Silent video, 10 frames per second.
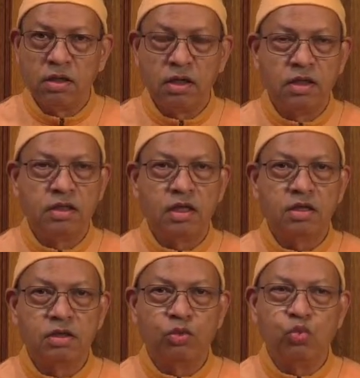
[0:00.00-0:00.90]
and
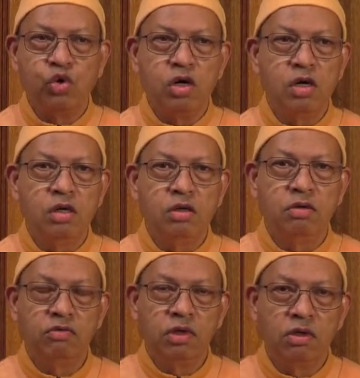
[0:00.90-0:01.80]
that the world
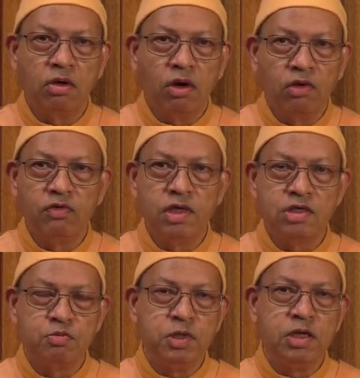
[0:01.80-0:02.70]
will
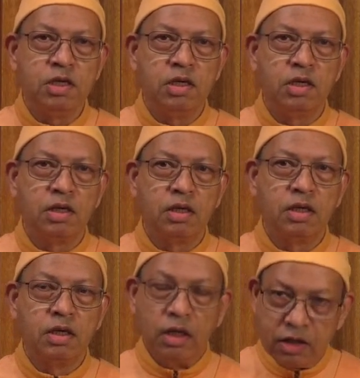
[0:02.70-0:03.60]
always be
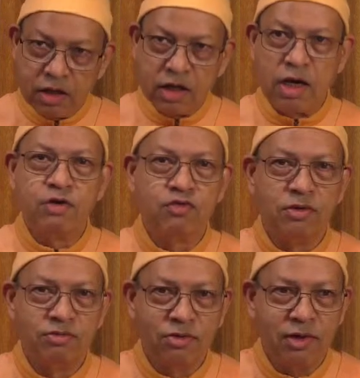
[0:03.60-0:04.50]

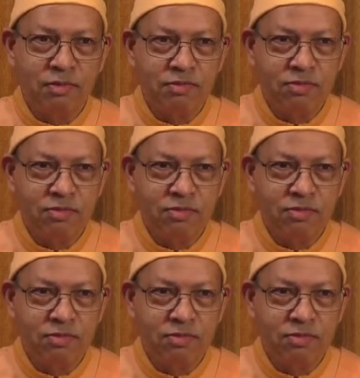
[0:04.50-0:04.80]
grateful for him.